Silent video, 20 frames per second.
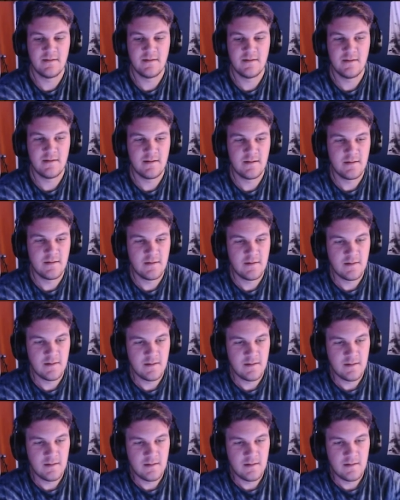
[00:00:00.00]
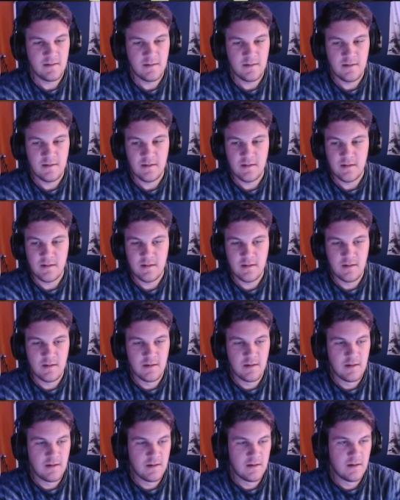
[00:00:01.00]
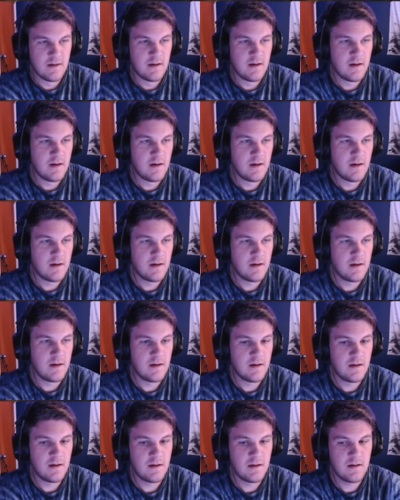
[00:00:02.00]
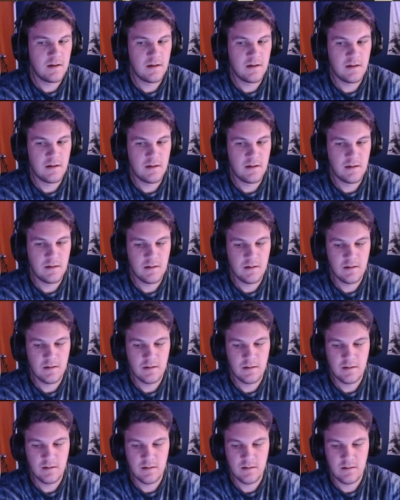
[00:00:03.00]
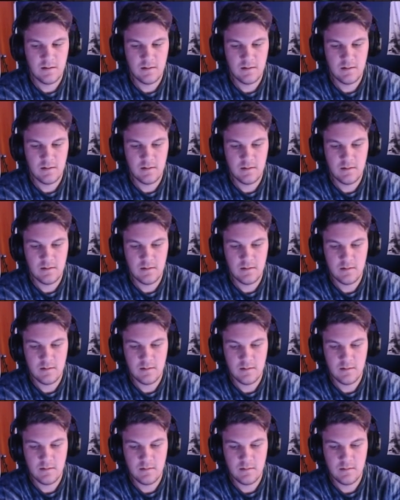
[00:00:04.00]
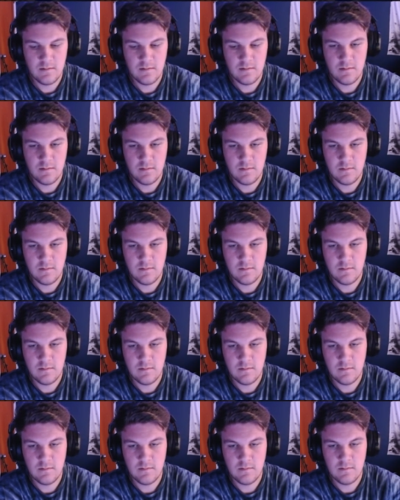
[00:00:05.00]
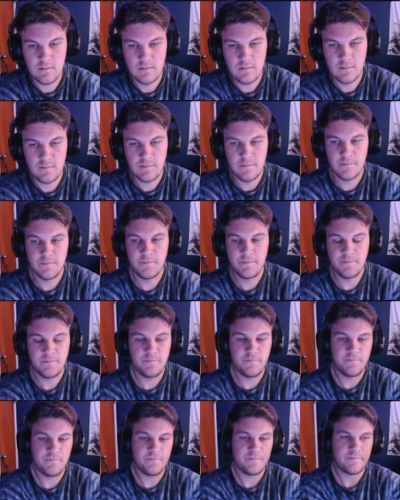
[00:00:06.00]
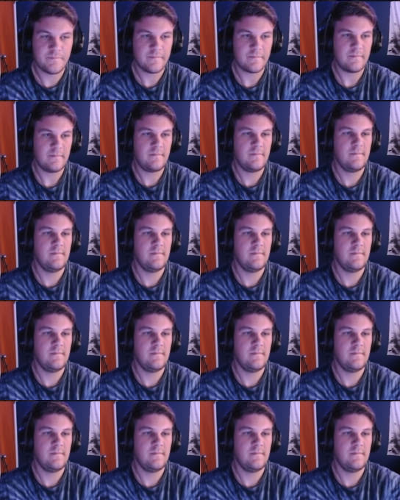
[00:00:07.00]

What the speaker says: (no one is talking)